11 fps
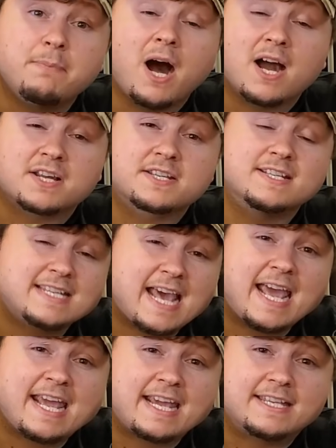box
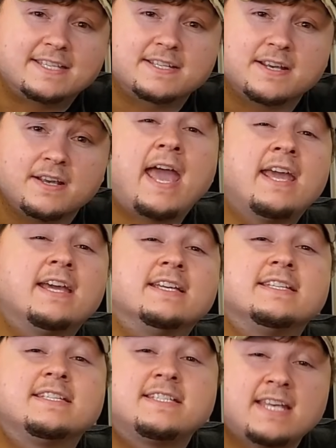contains a
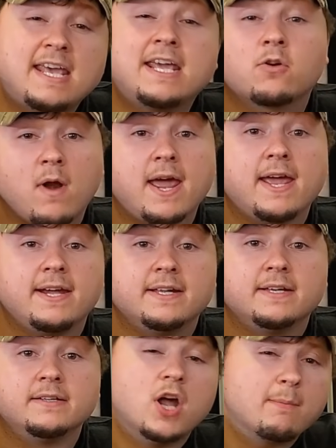C-grade
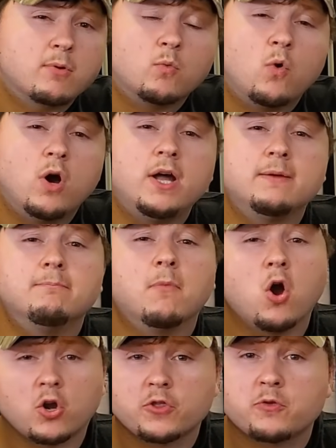No.1
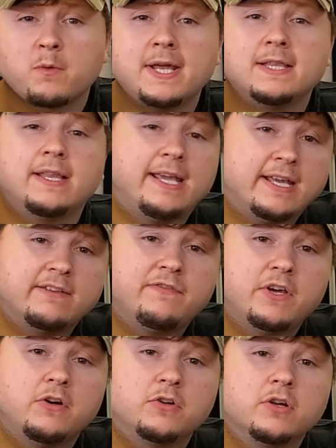Mark III
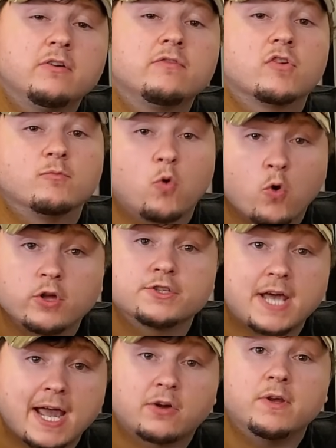Lee-Enfield from Royal
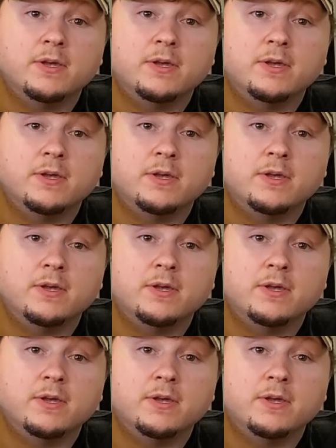Tiger